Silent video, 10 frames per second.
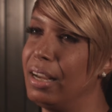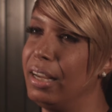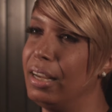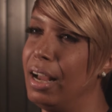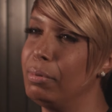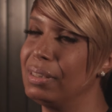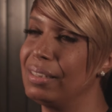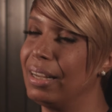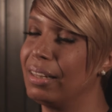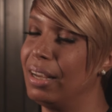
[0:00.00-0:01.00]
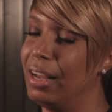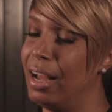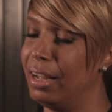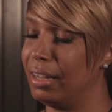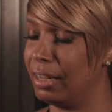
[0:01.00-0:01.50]
I was like,
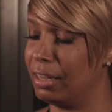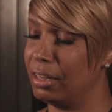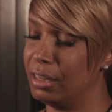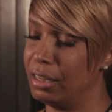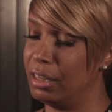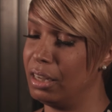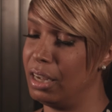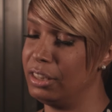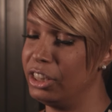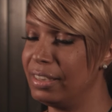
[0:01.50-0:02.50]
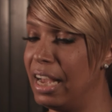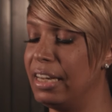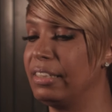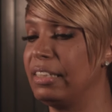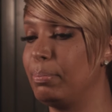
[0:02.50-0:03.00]
I just
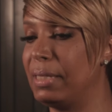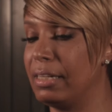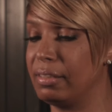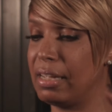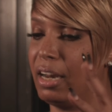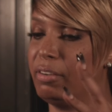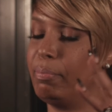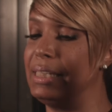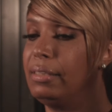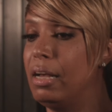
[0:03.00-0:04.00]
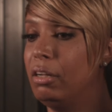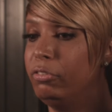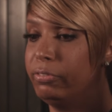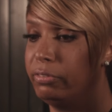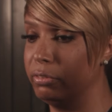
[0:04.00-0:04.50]
kind of stepped outside of myself
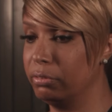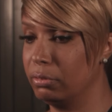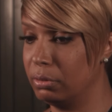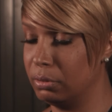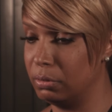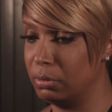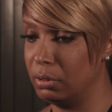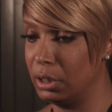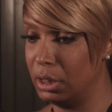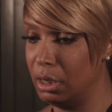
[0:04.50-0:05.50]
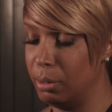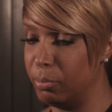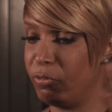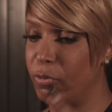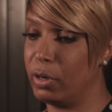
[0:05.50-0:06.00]

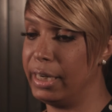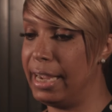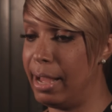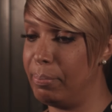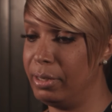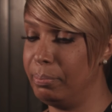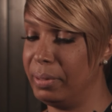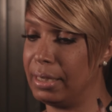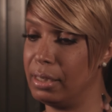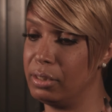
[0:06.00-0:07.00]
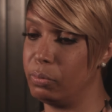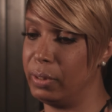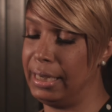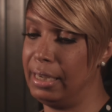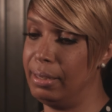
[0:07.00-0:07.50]
before it happened, because
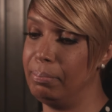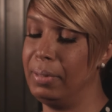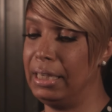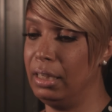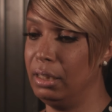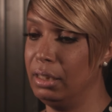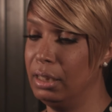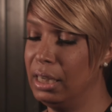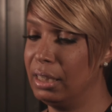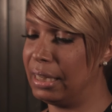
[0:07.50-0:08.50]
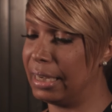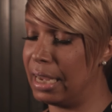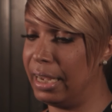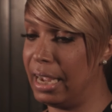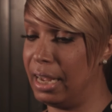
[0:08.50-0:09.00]
when he hit me, like
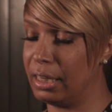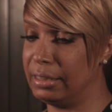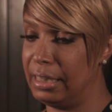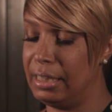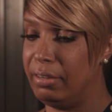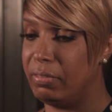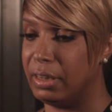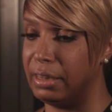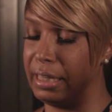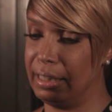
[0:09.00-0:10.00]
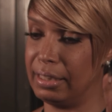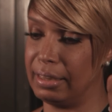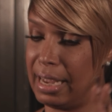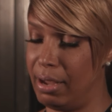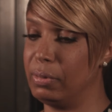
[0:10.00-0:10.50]
I didn't even think
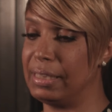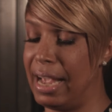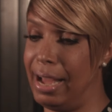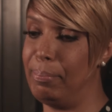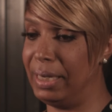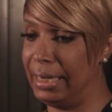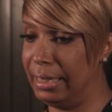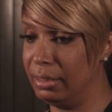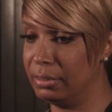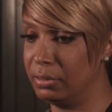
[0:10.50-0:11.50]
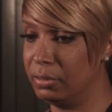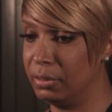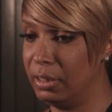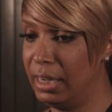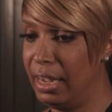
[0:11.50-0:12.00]
that that was happening.
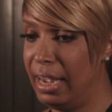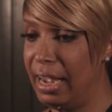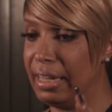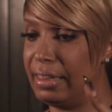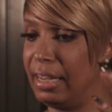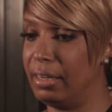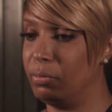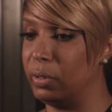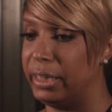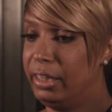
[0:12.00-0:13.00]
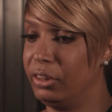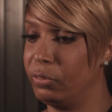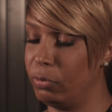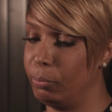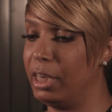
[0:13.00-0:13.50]
And then when he
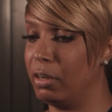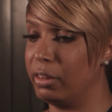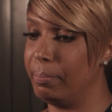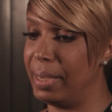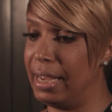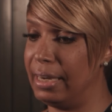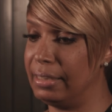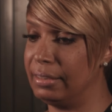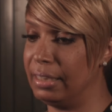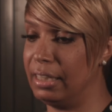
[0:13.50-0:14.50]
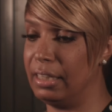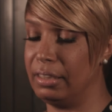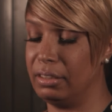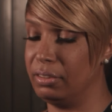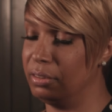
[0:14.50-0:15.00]
threw me on the bed
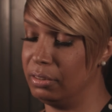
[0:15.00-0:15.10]
and